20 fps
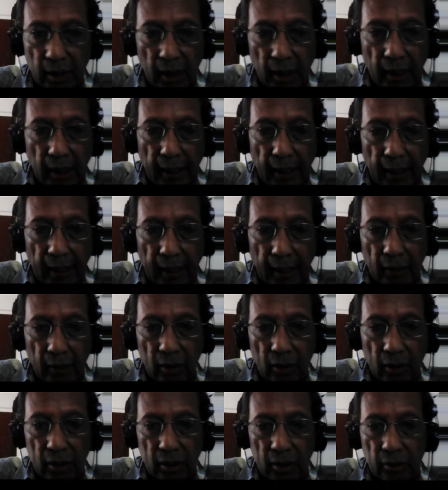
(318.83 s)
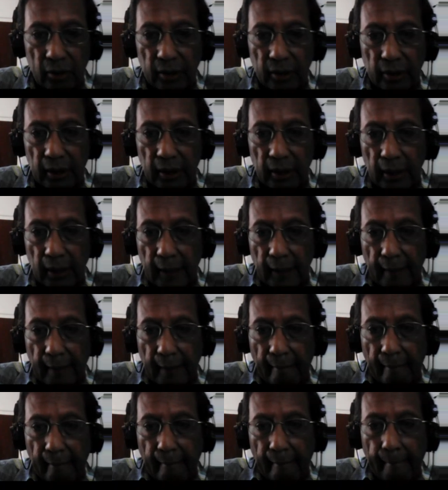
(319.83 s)
and also the
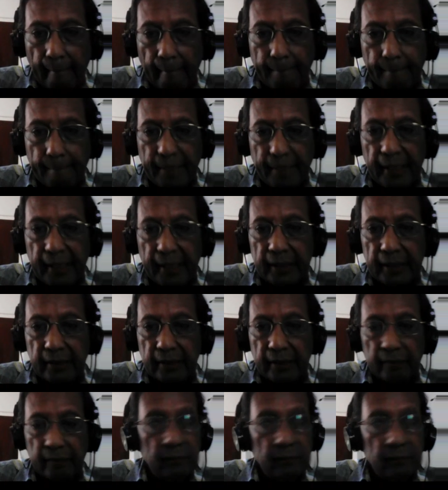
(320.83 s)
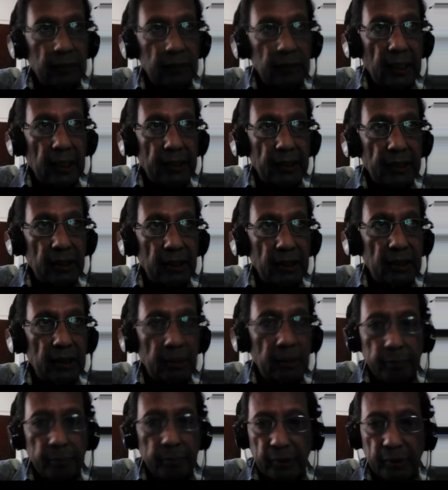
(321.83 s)
predictive relationship
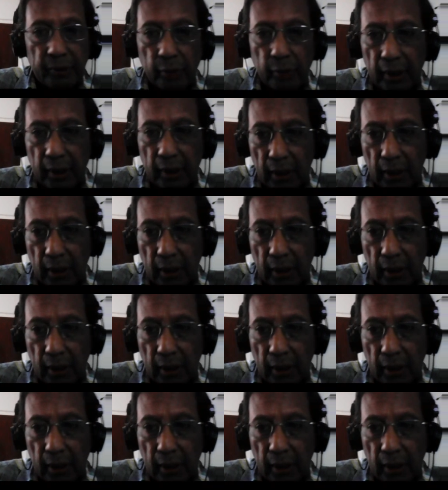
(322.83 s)
between